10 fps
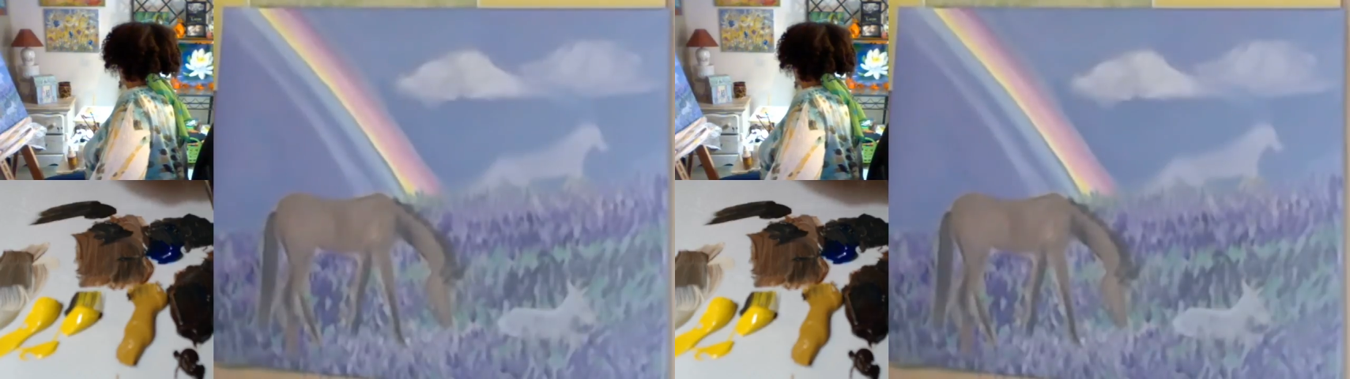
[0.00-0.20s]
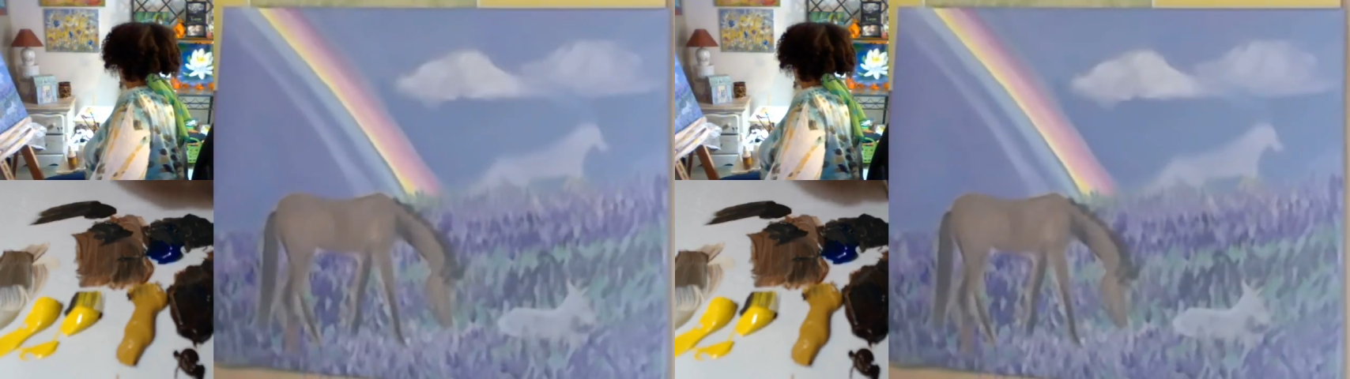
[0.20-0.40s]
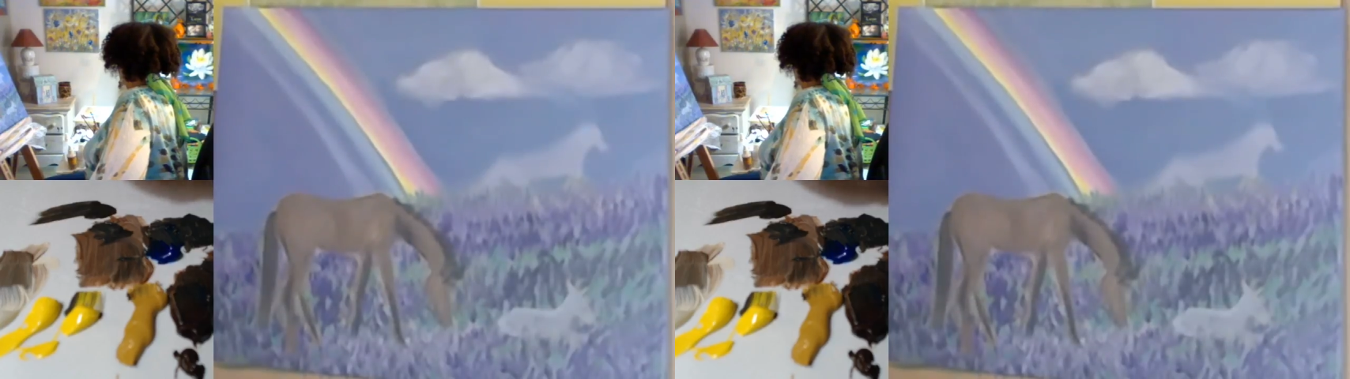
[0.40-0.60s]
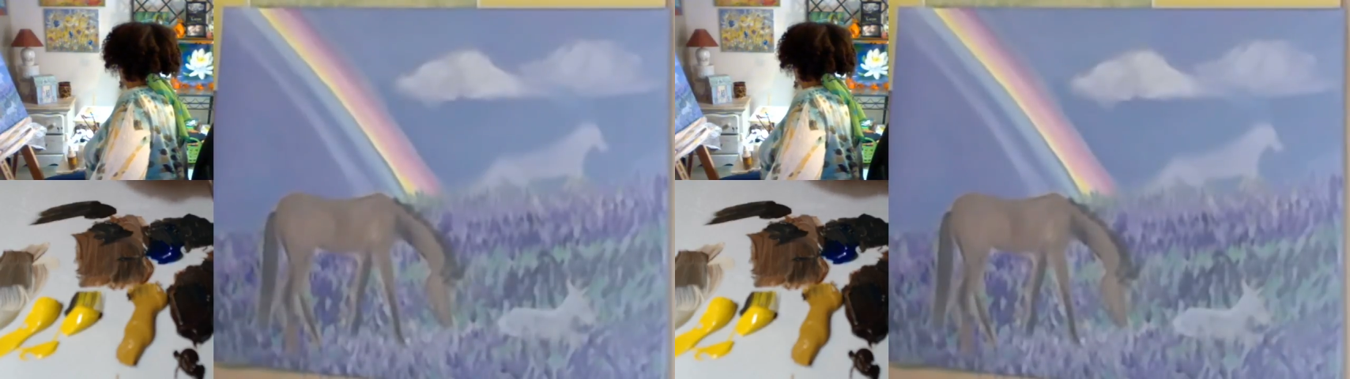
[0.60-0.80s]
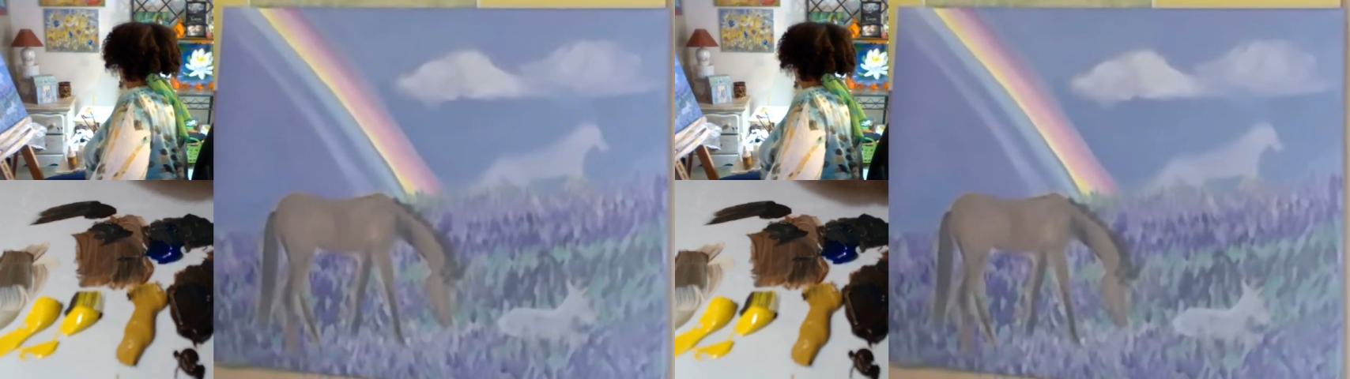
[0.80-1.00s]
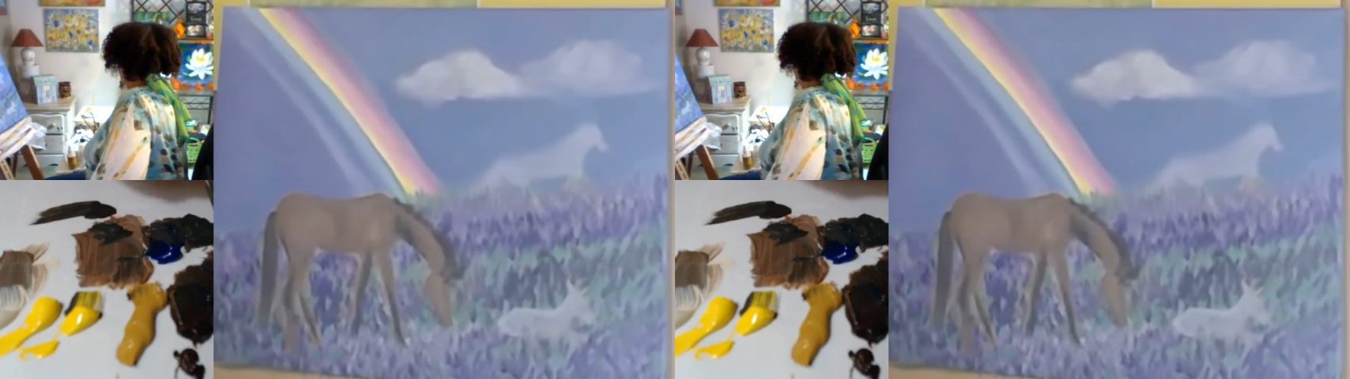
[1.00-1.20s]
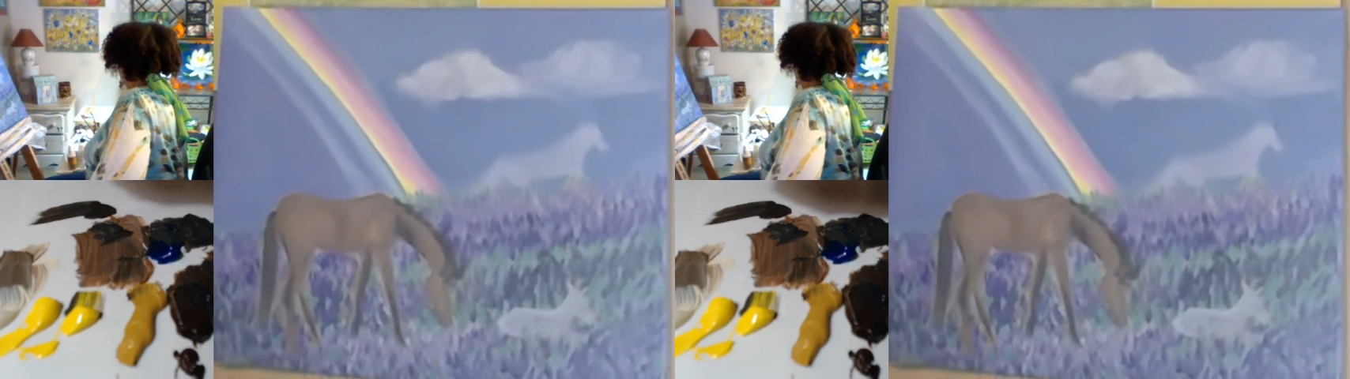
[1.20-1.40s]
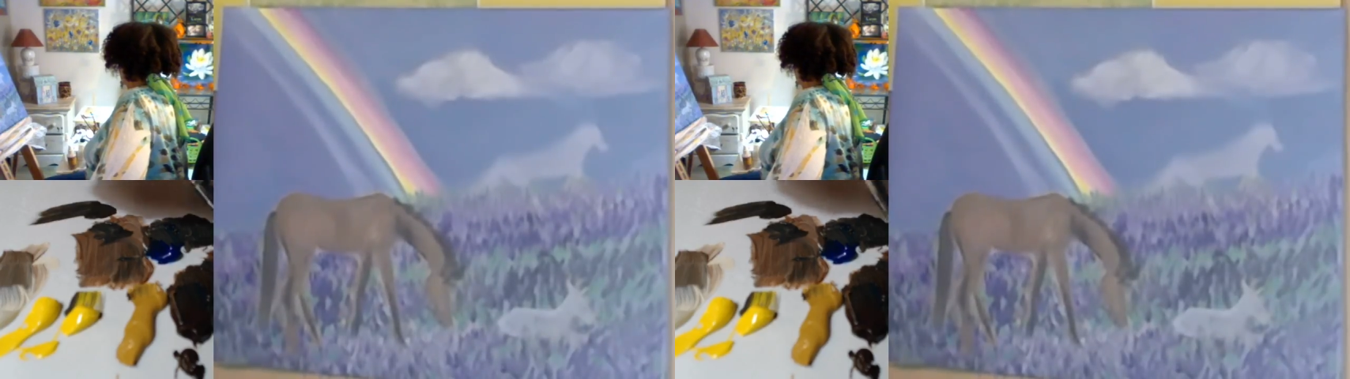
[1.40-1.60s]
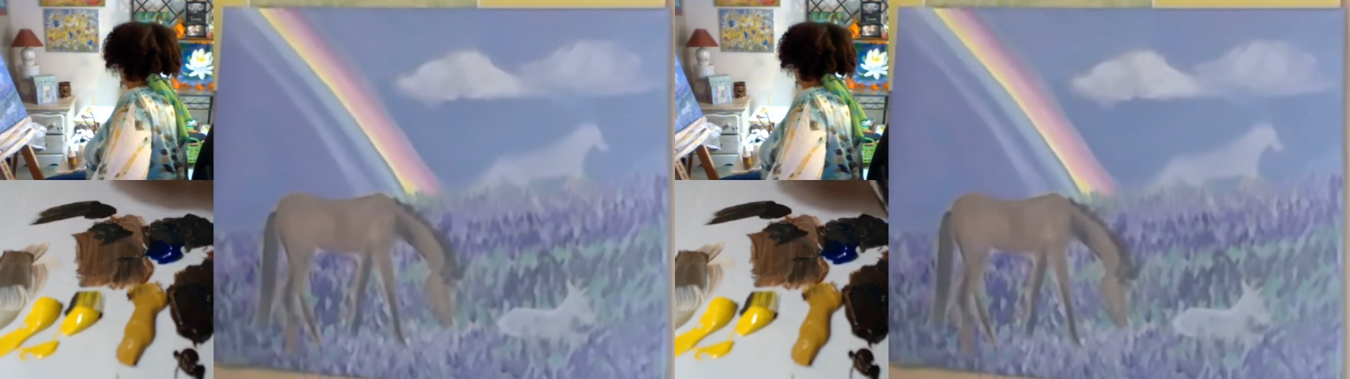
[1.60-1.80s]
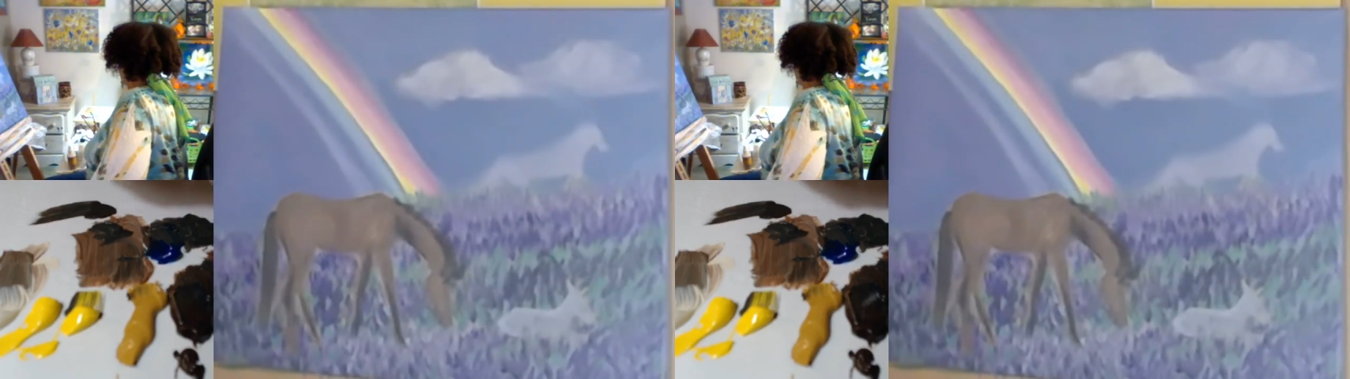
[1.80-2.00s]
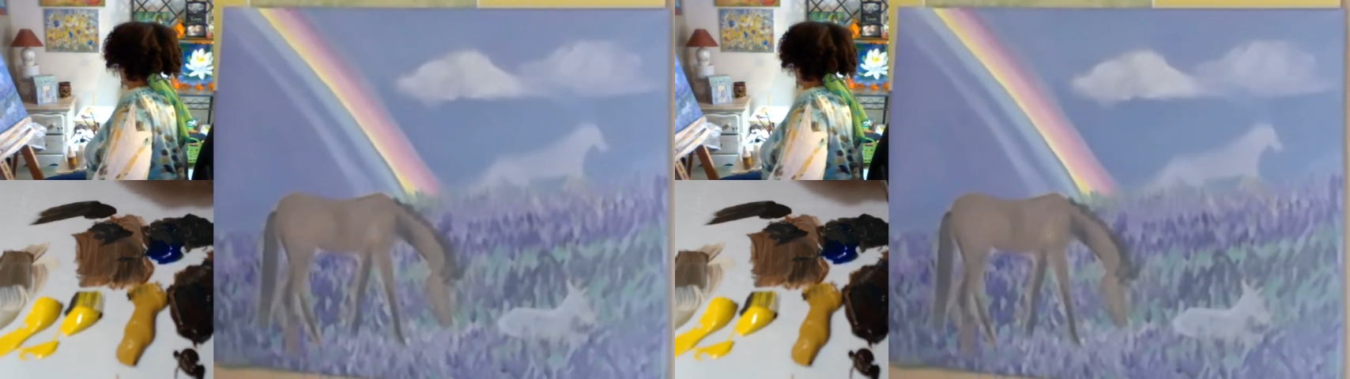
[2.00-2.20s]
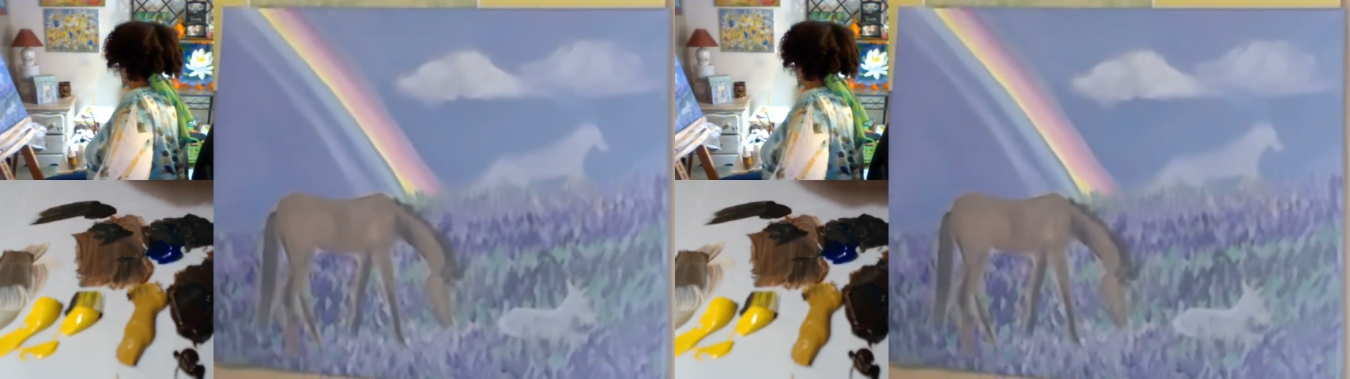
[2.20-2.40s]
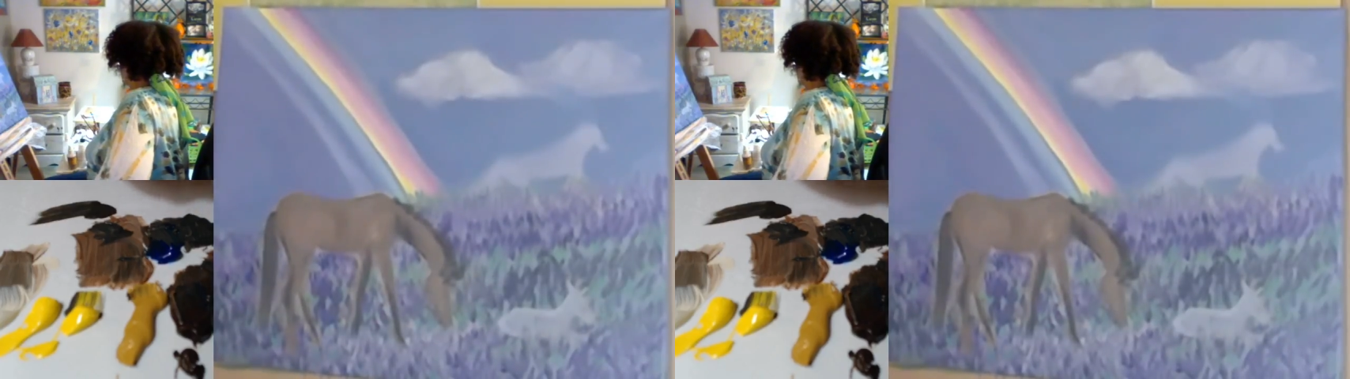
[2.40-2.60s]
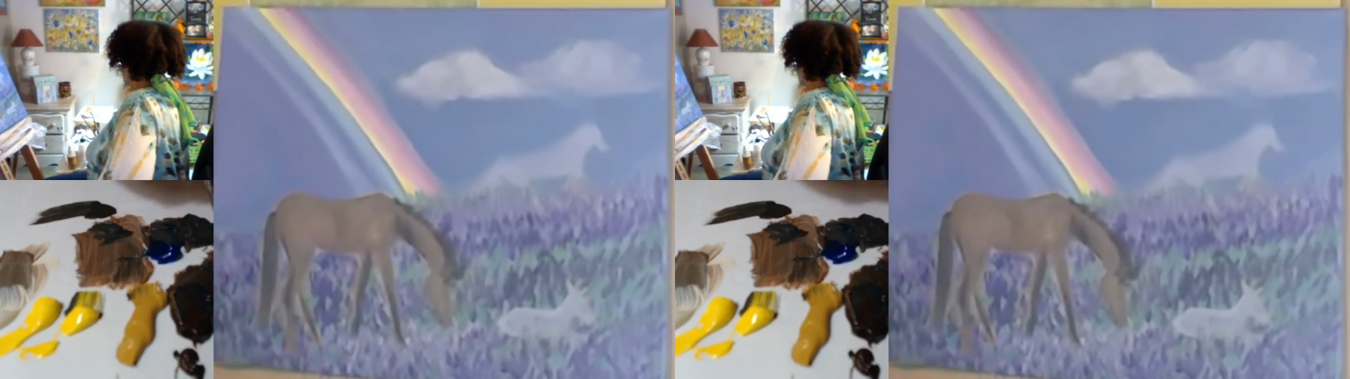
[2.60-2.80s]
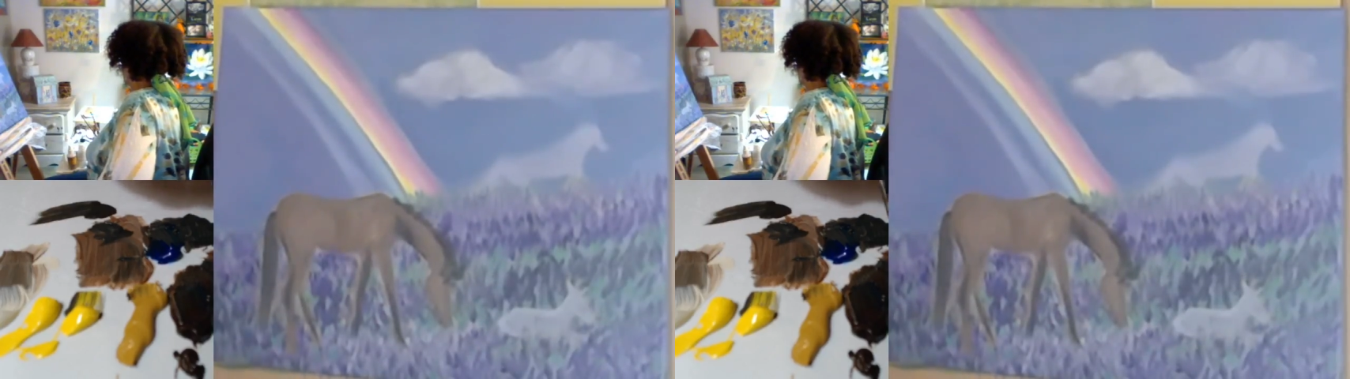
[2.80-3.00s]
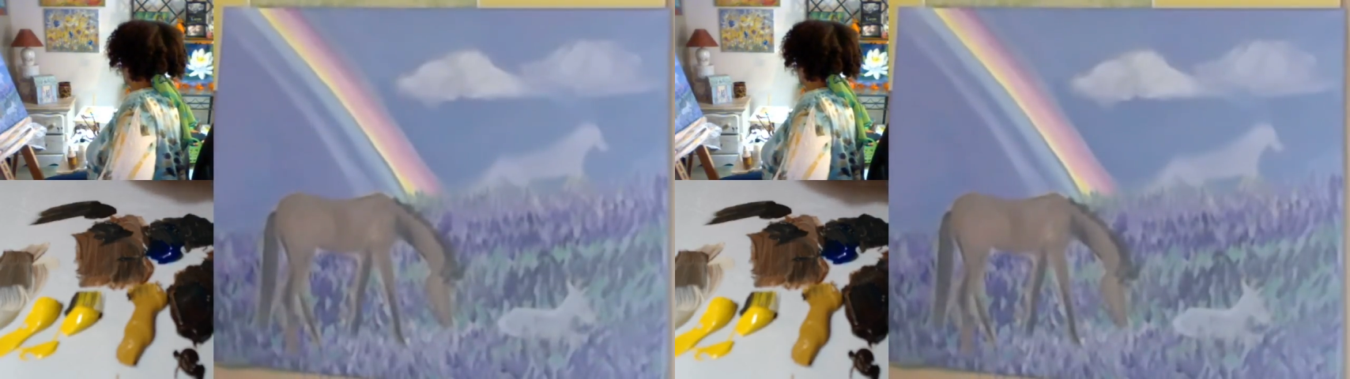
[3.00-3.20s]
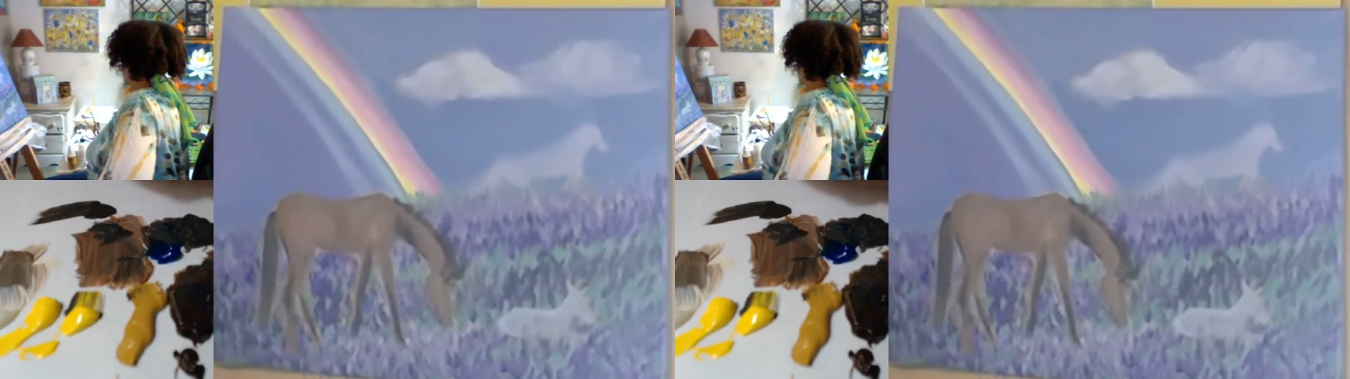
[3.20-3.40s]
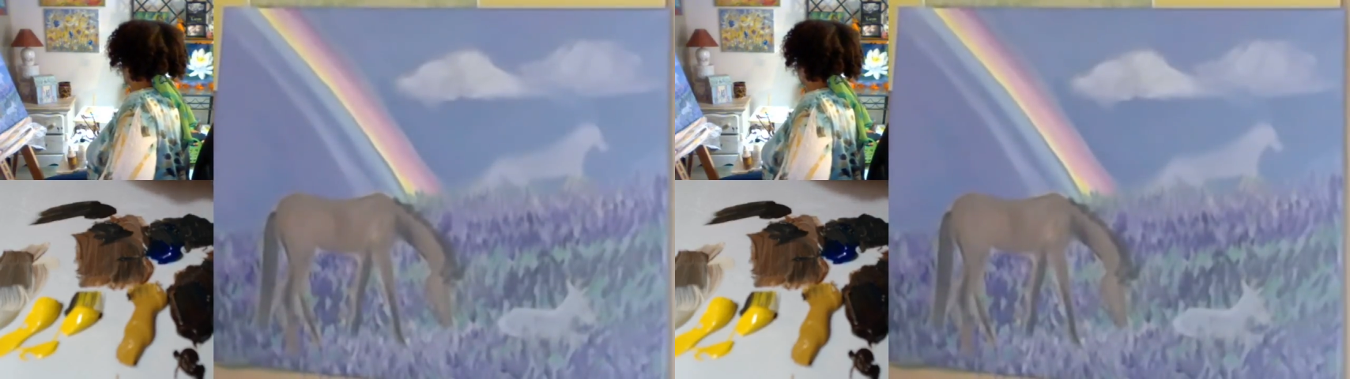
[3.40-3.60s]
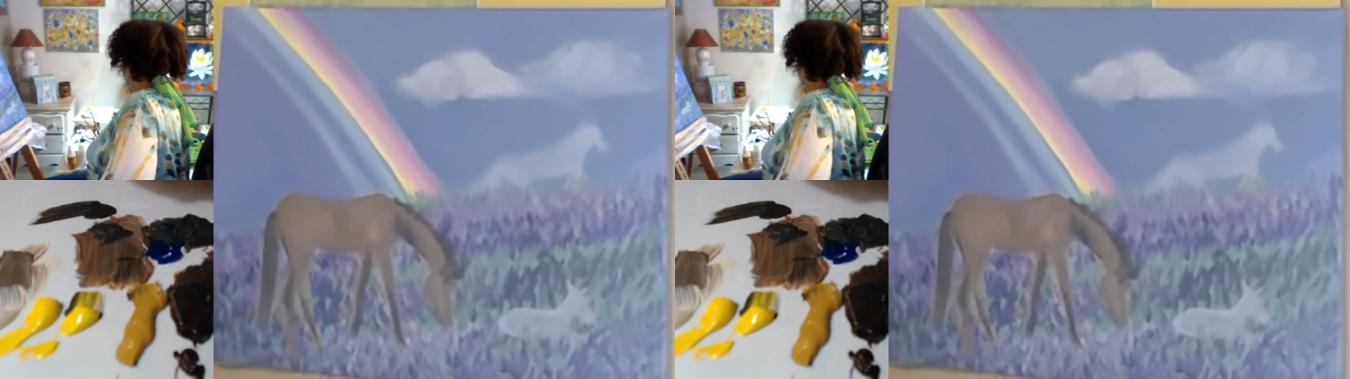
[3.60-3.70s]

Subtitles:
(no speaker visible)